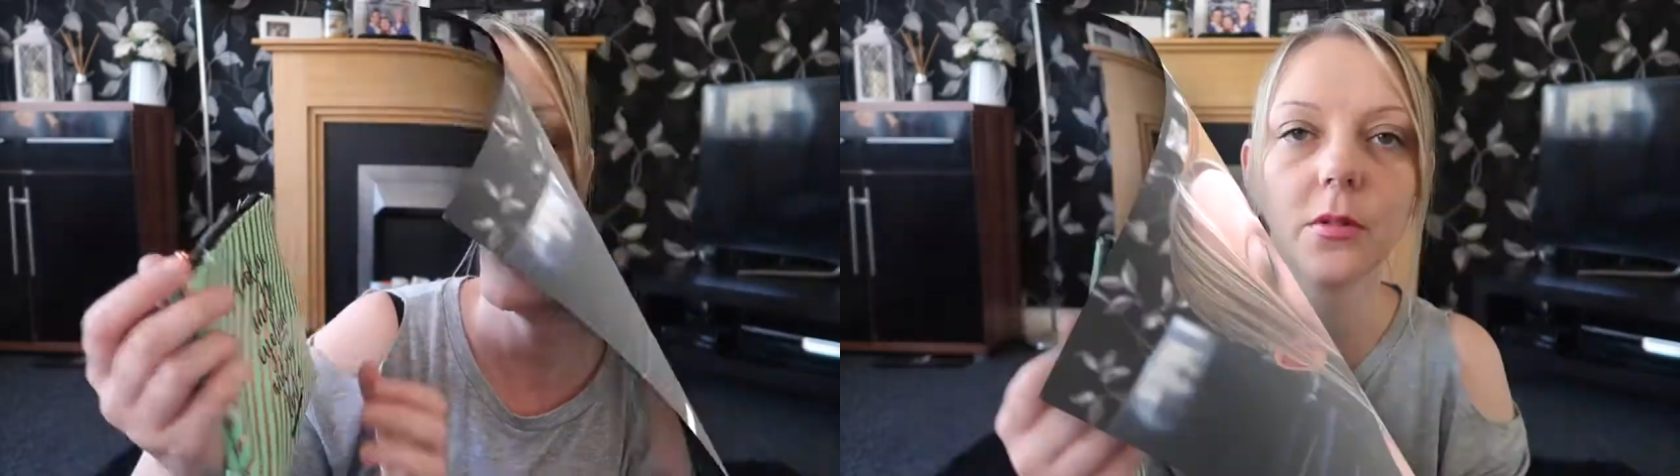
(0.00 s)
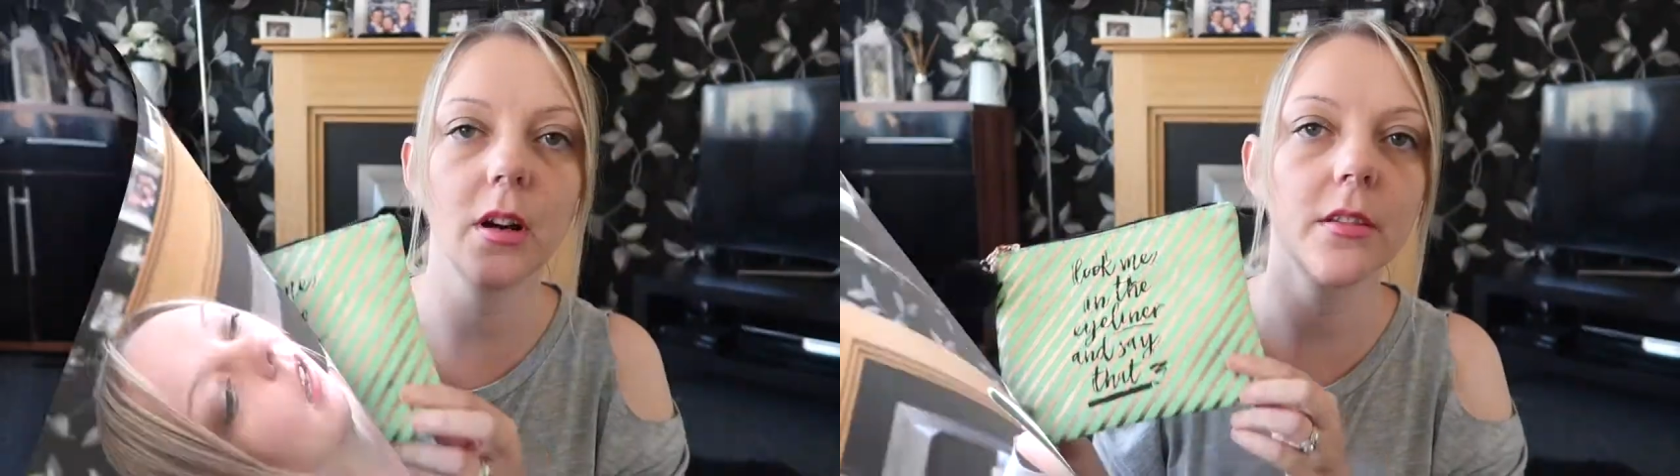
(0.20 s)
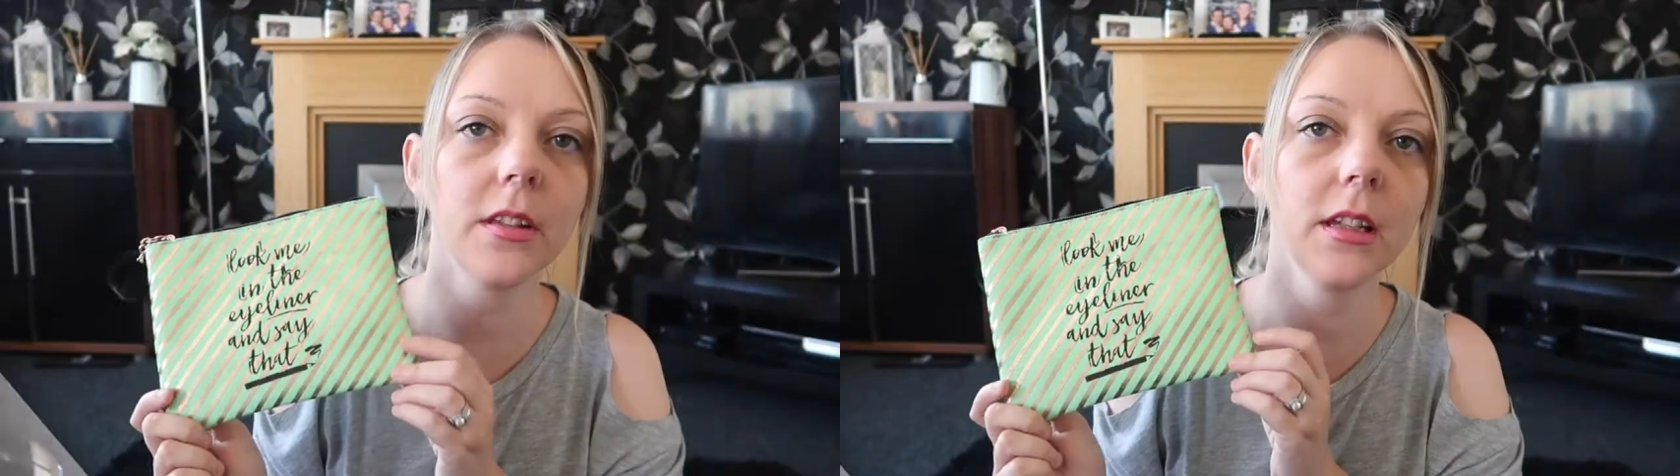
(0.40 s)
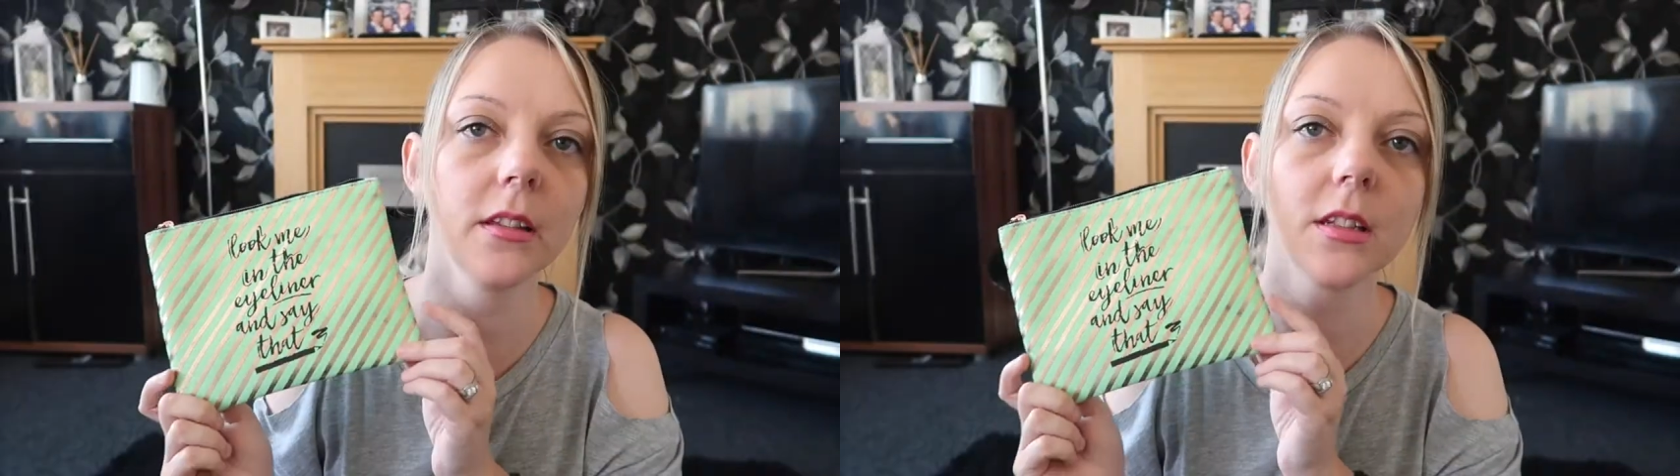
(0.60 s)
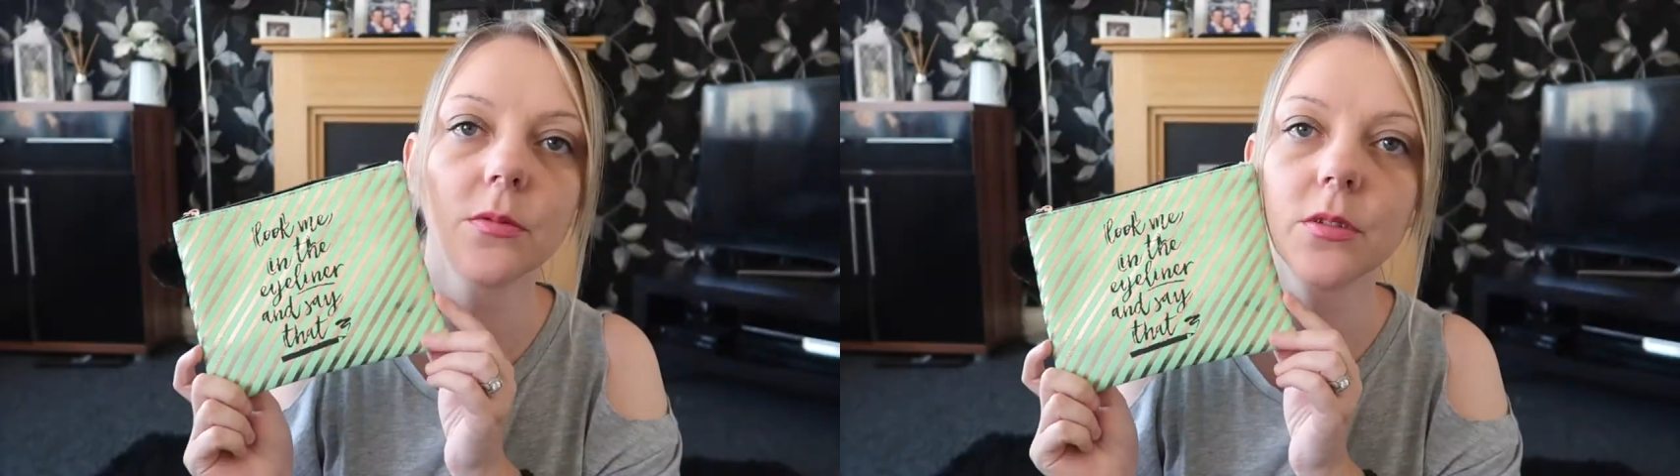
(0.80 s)
But I
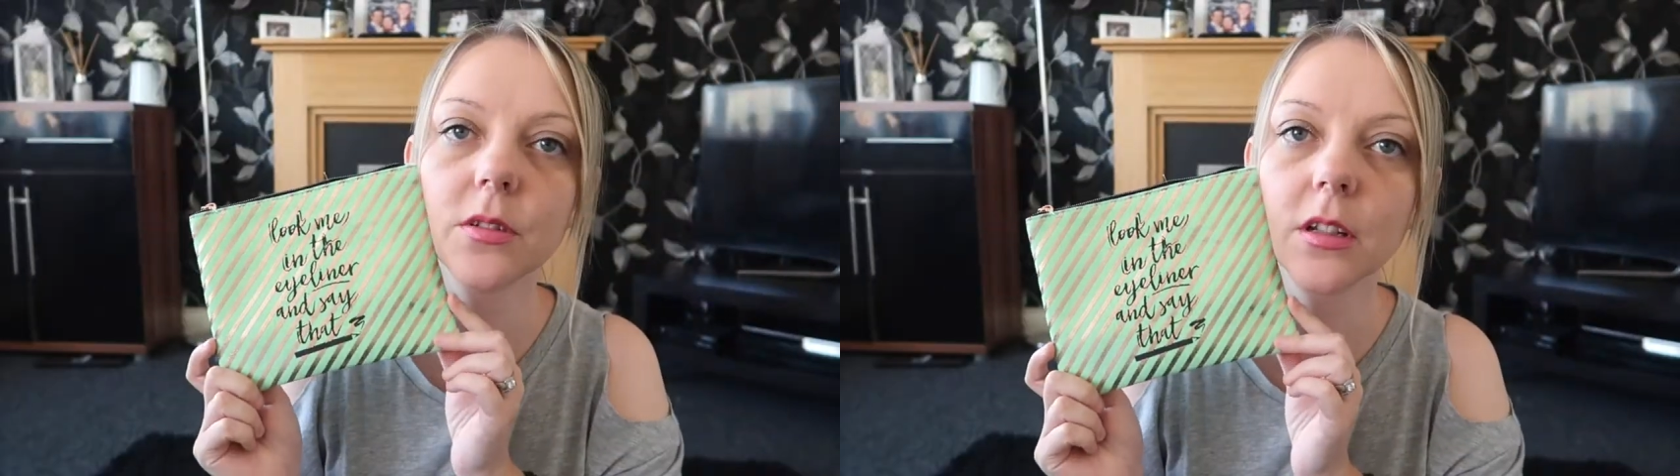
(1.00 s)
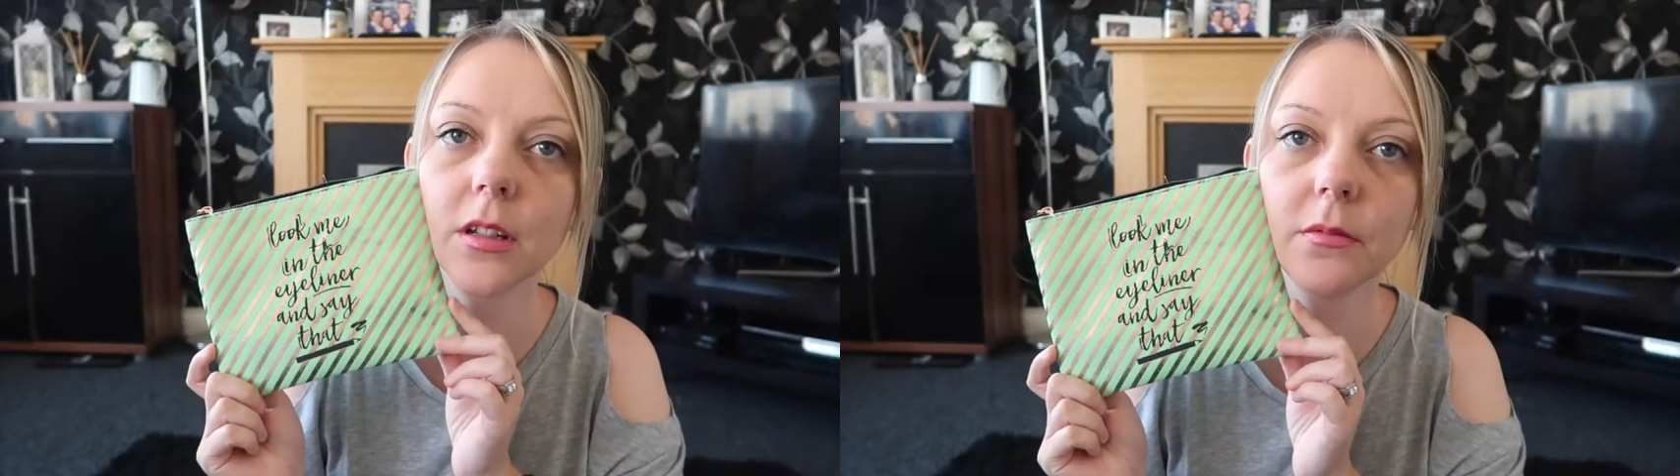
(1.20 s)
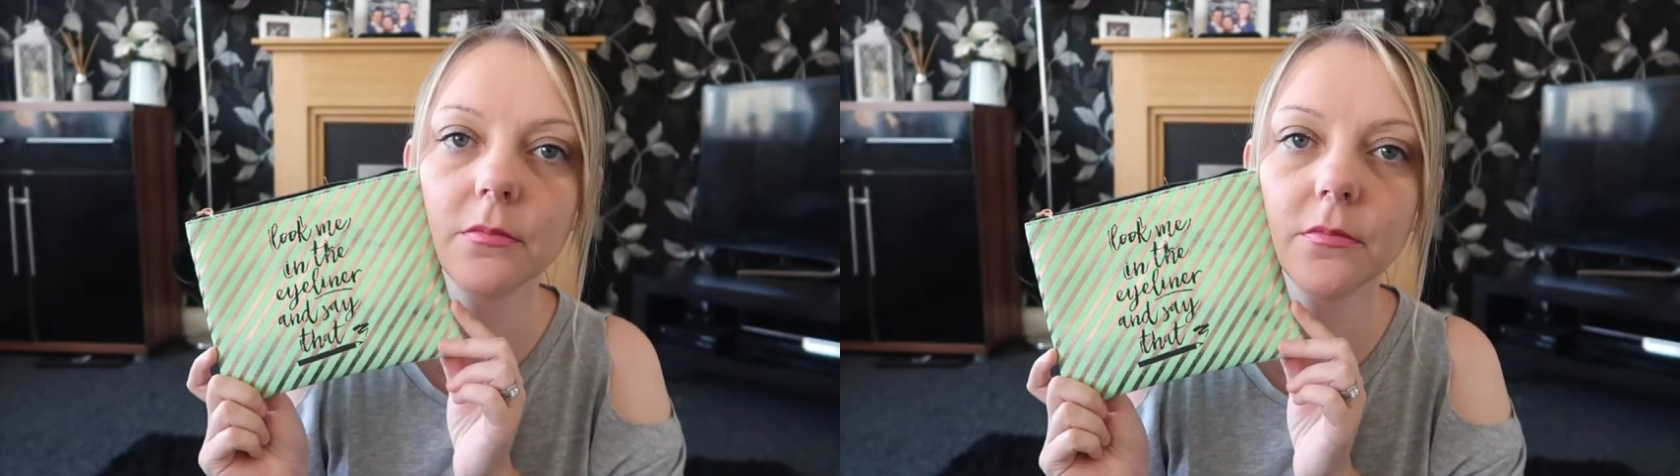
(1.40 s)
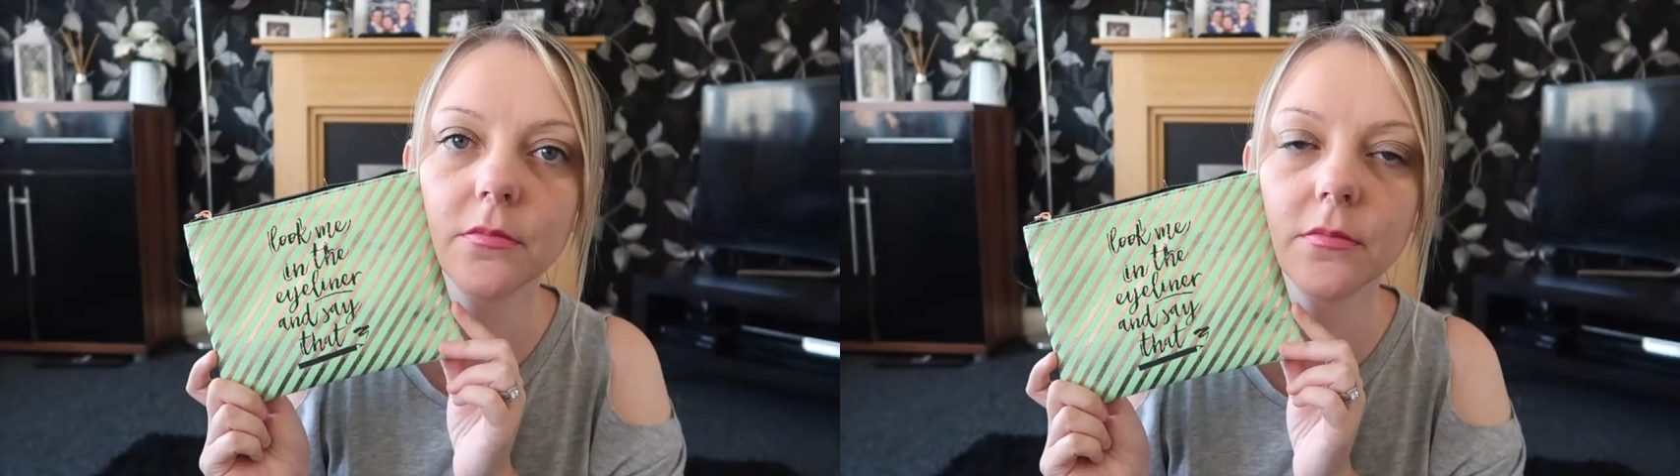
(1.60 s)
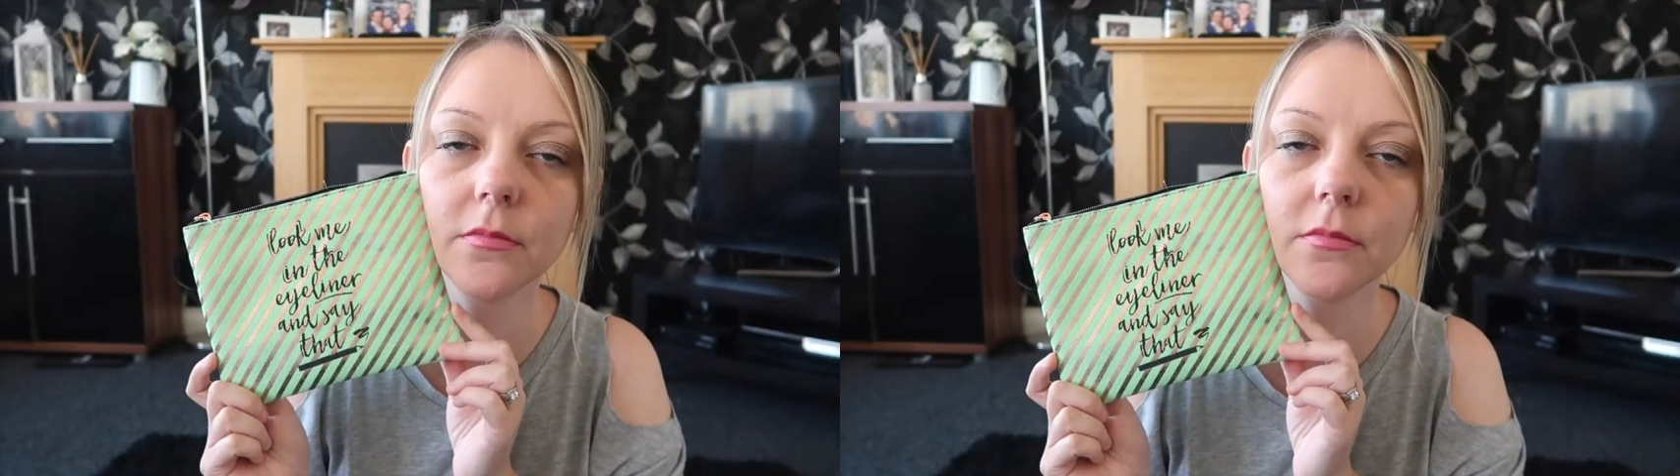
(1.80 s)
think this was um,